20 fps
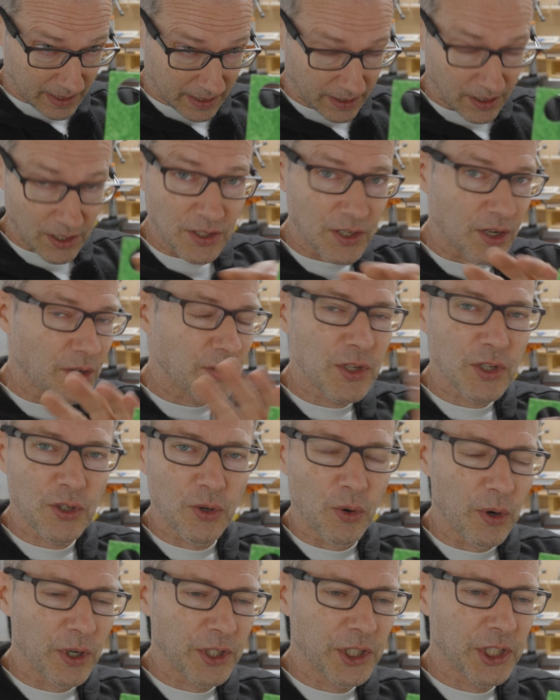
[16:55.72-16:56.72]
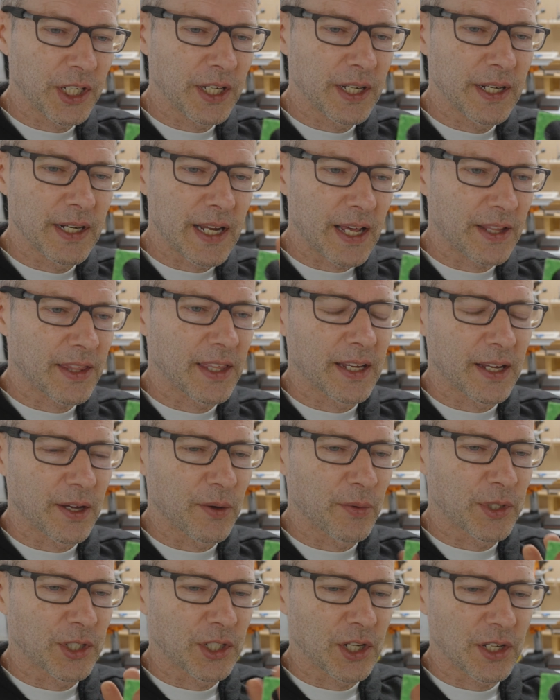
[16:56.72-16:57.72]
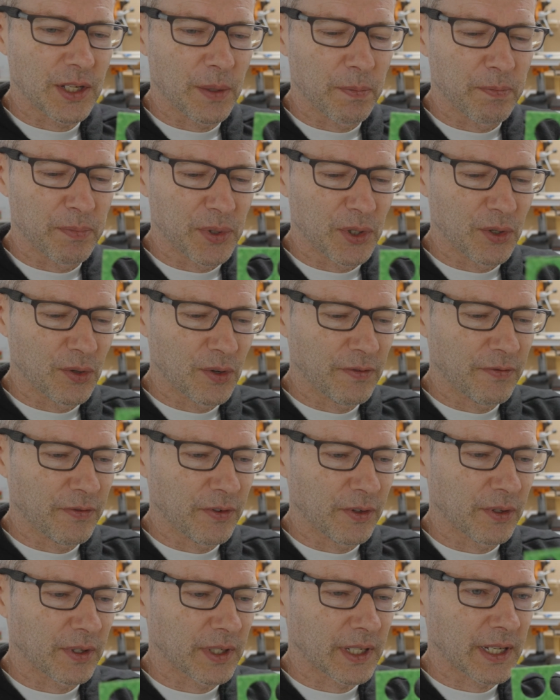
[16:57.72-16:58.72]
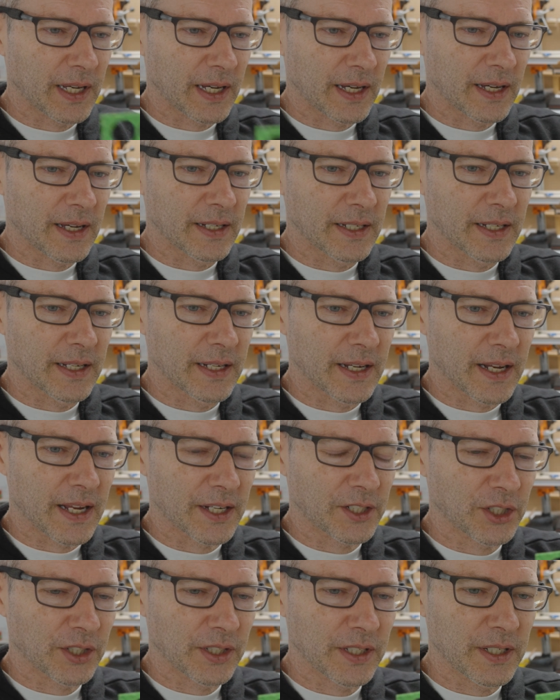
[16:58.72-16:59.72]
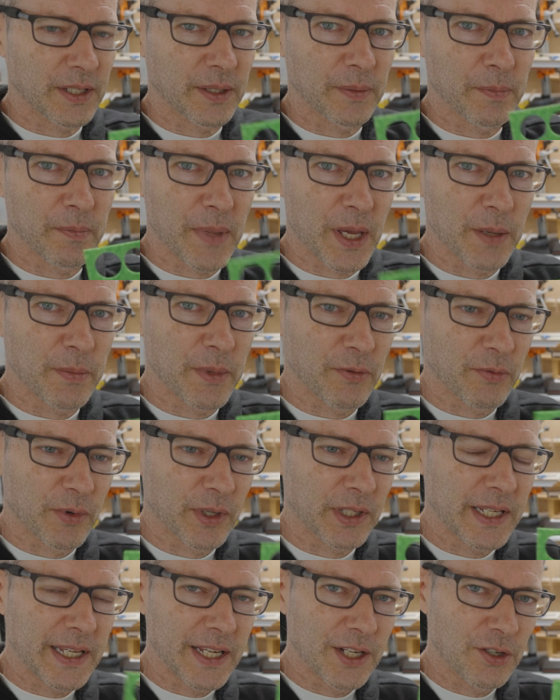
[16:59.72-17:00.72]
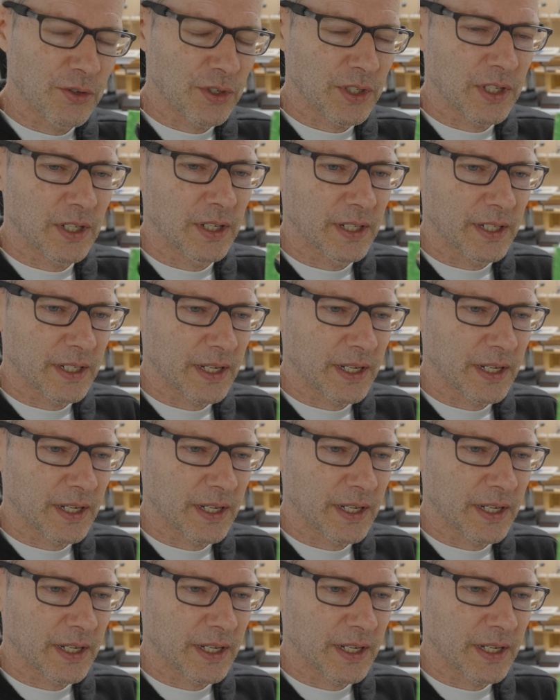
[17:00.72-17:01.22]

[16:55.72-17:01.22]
There's no scorching, nothing. It was just a beautiful cut, and it actually made me really interested in